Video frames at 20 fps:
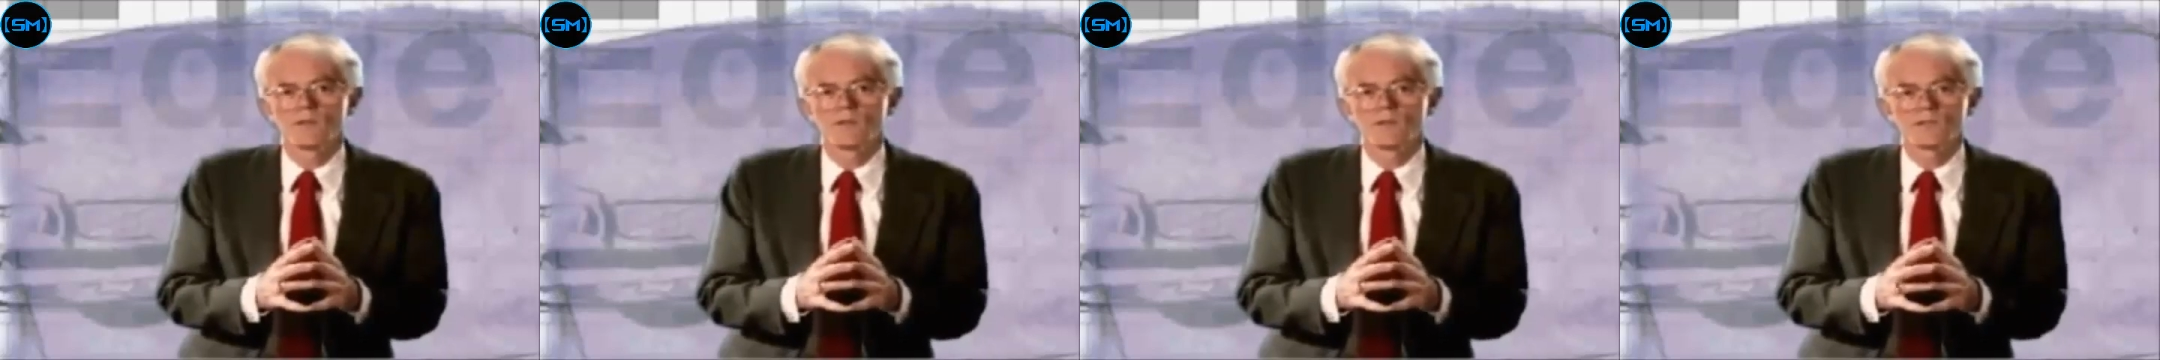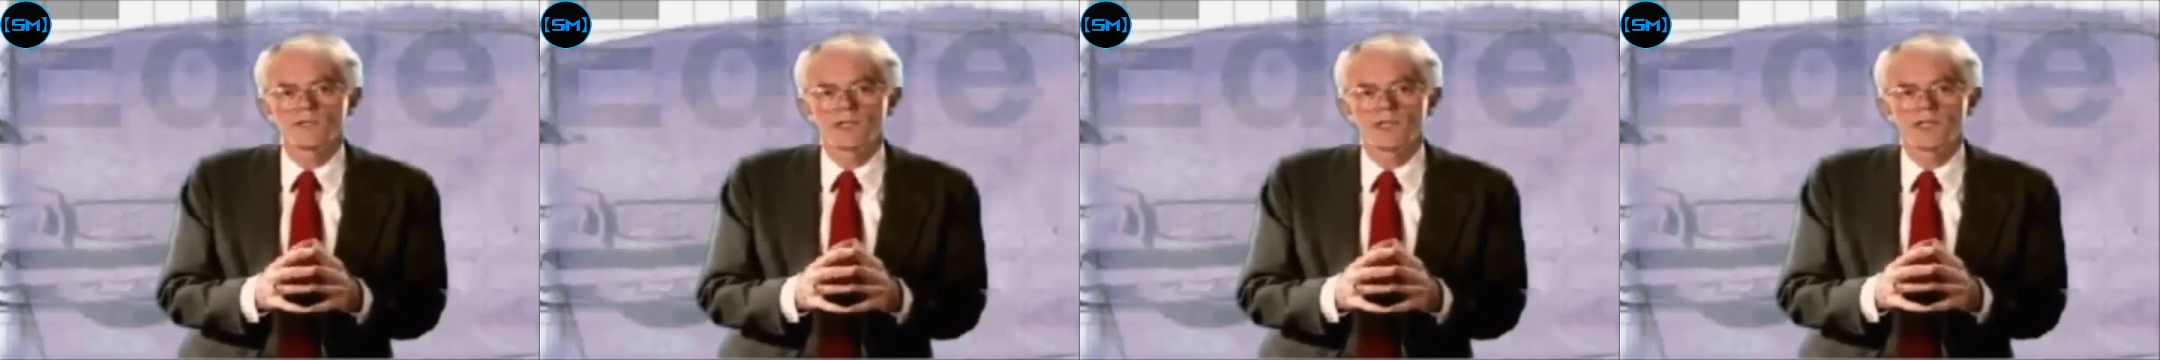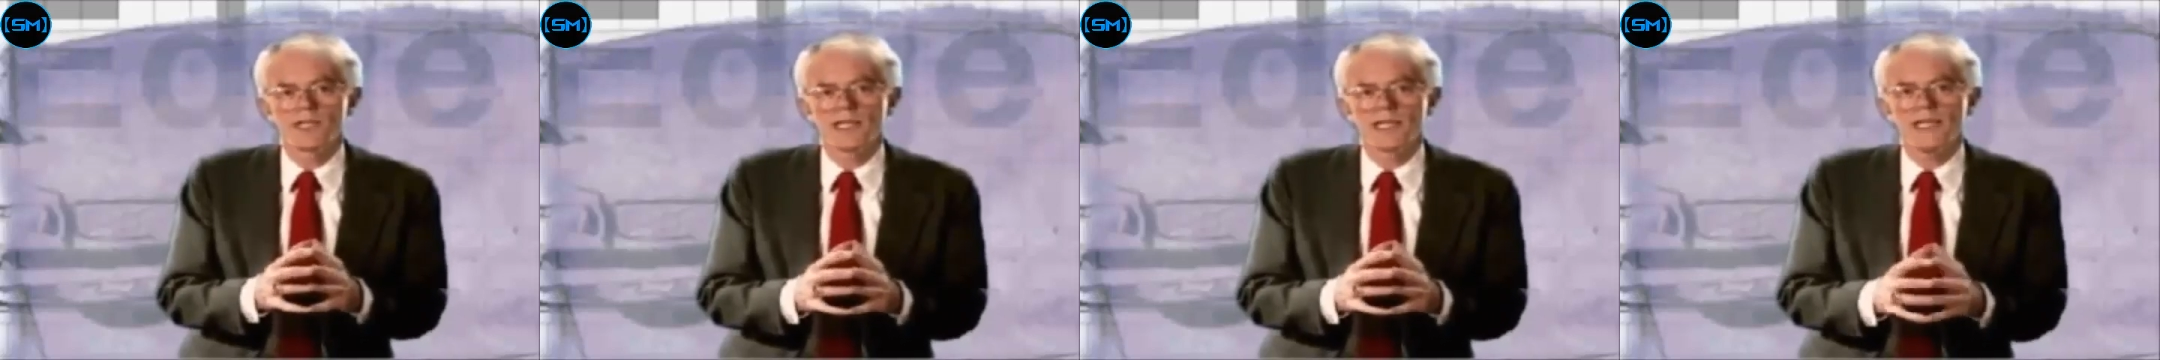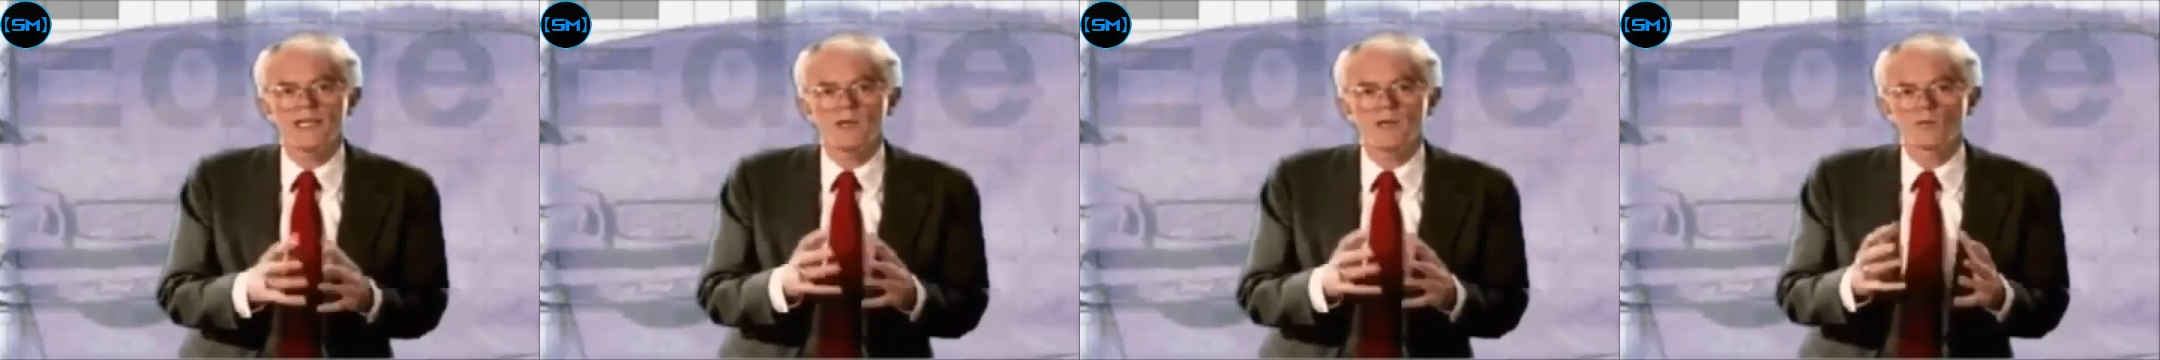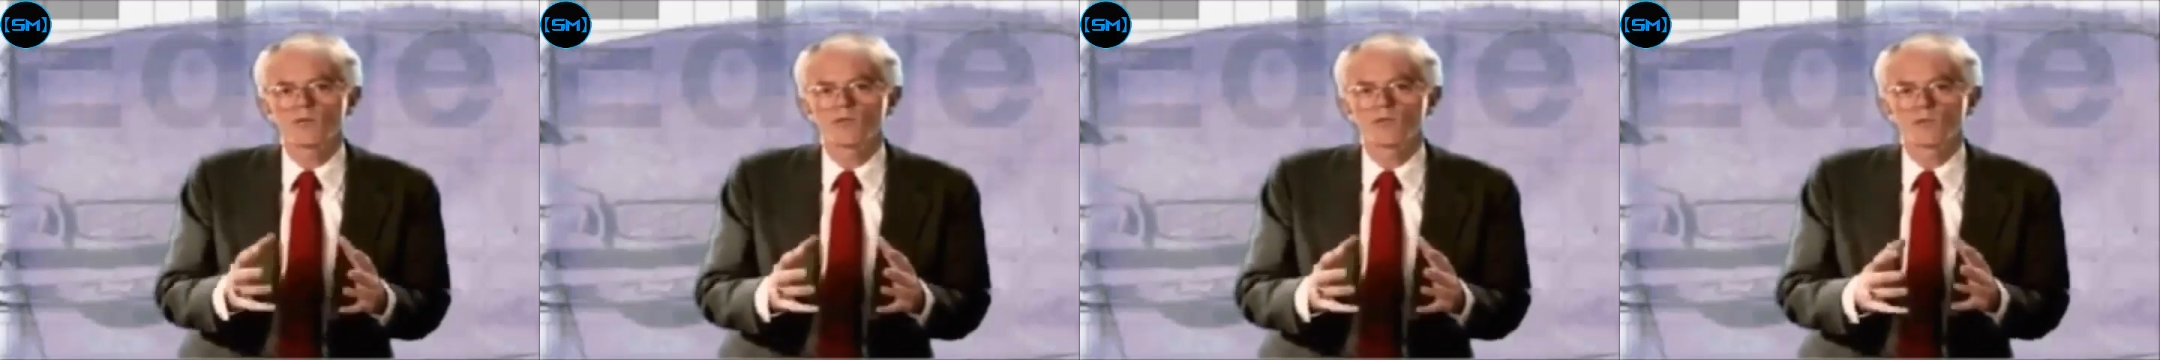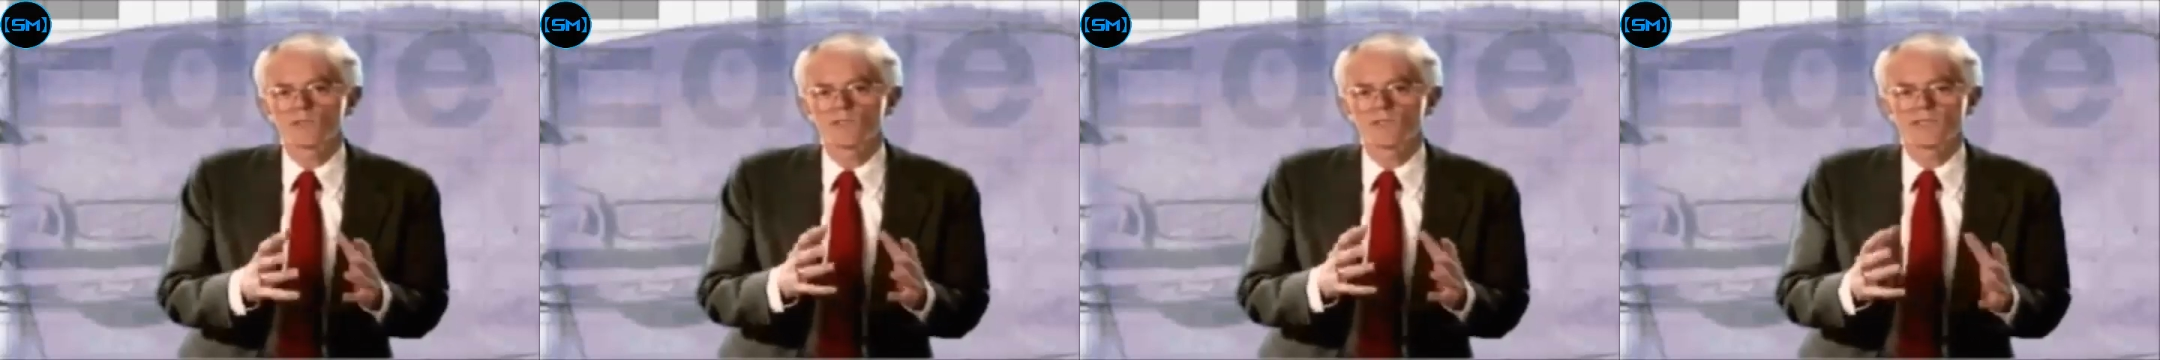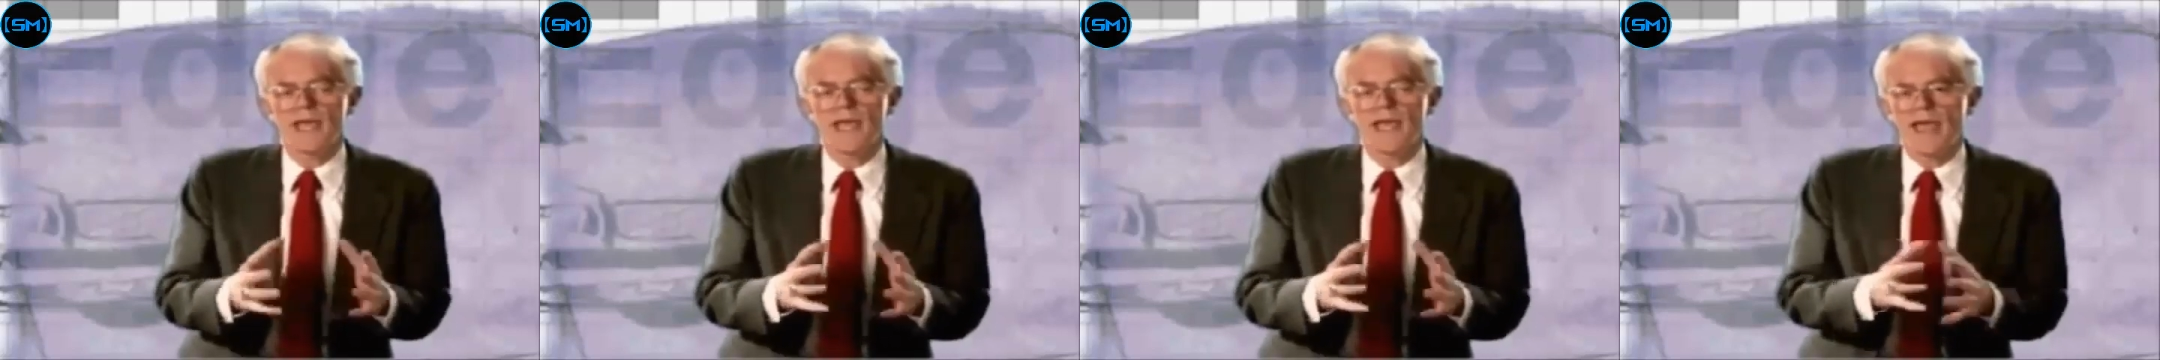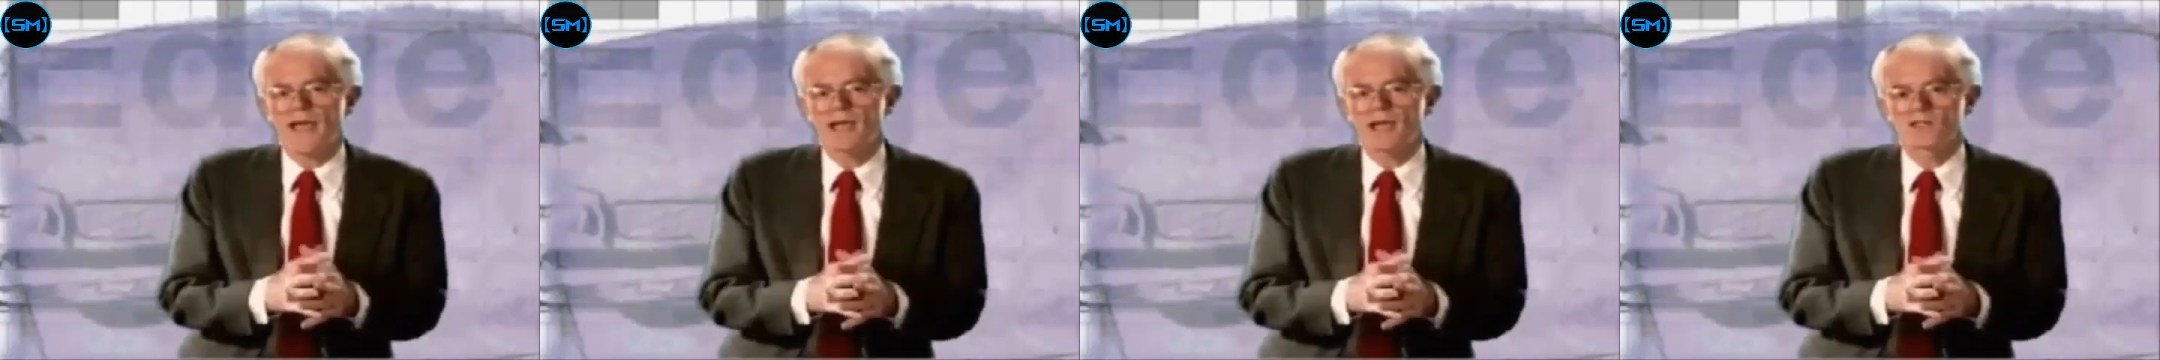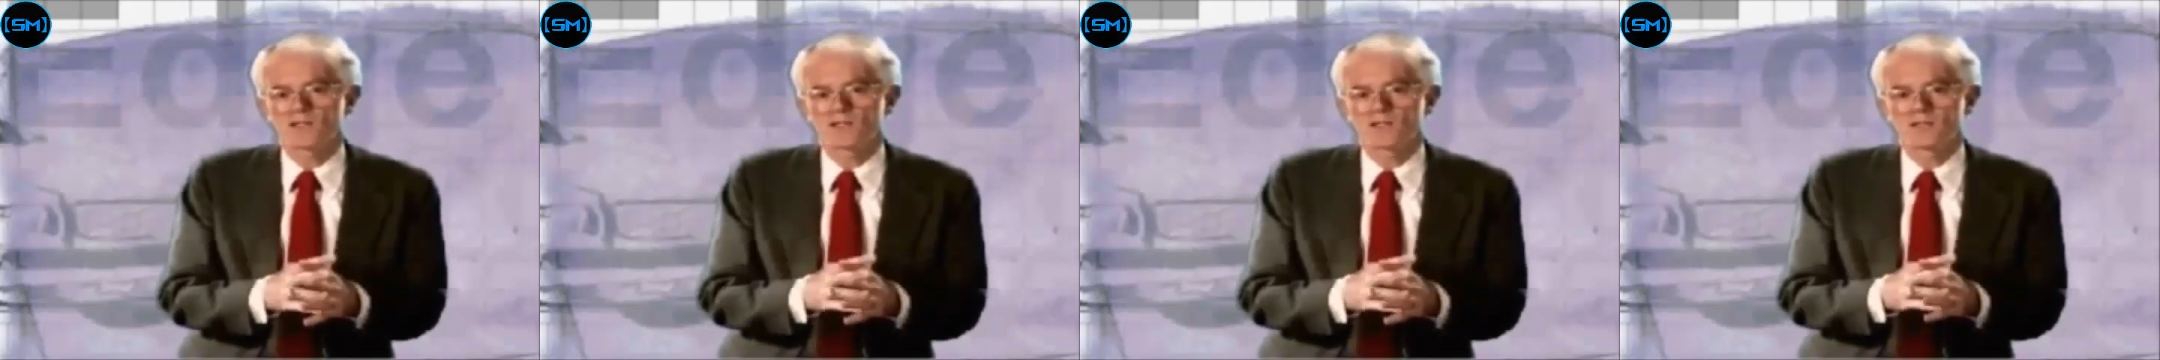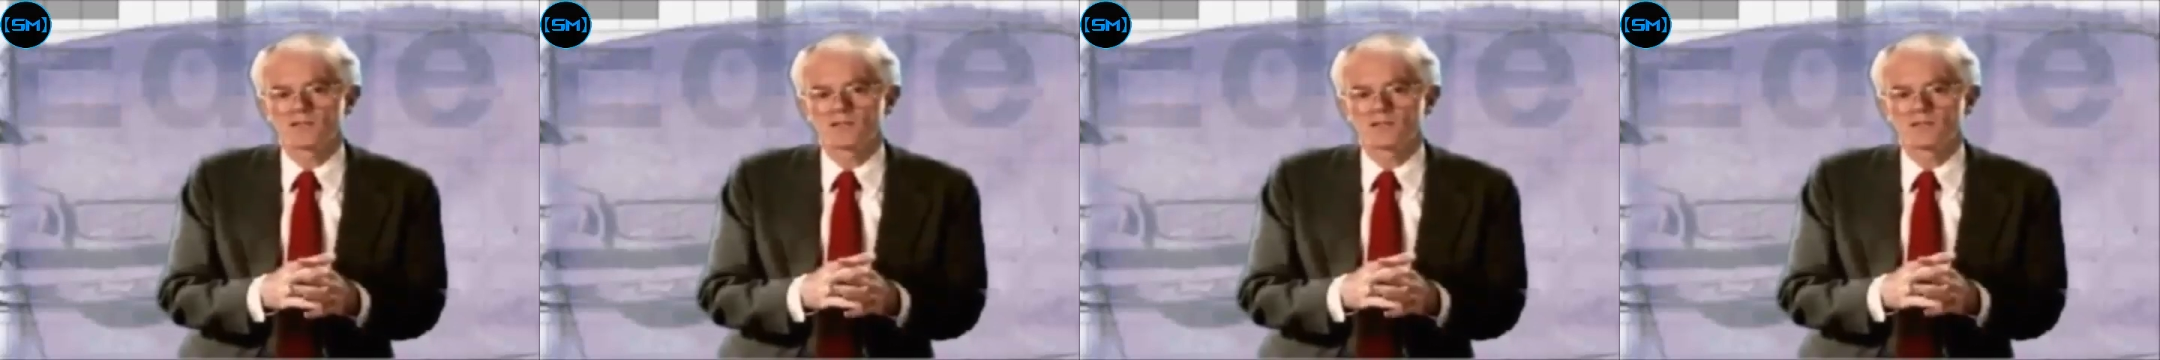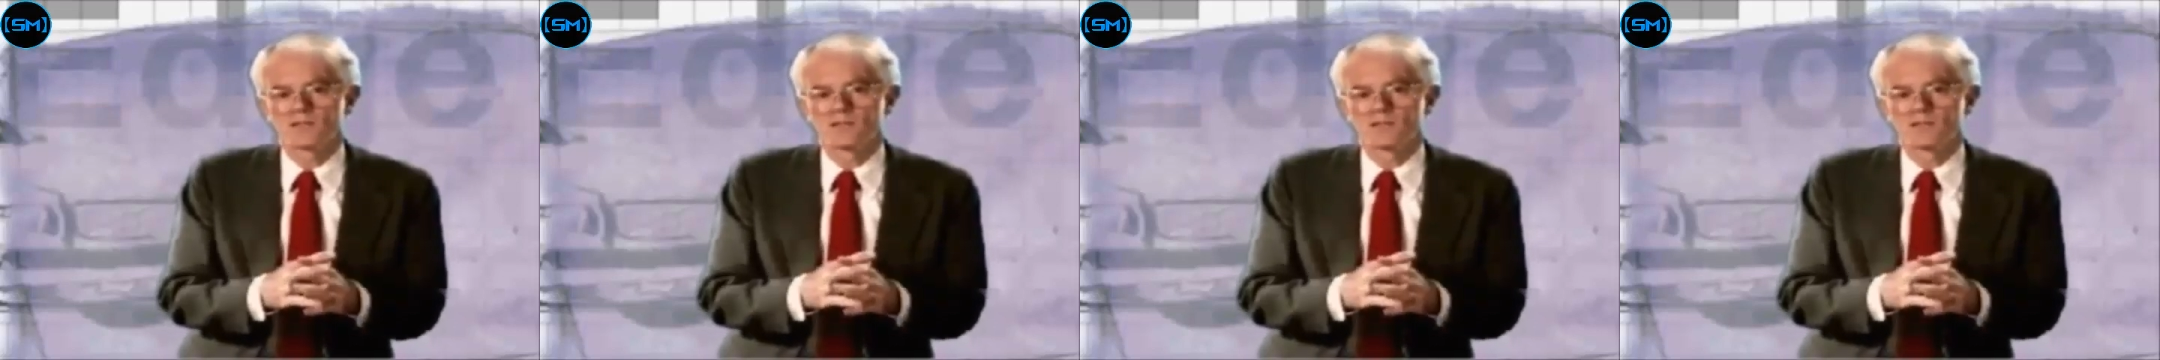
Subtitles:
was selling equal to its cash.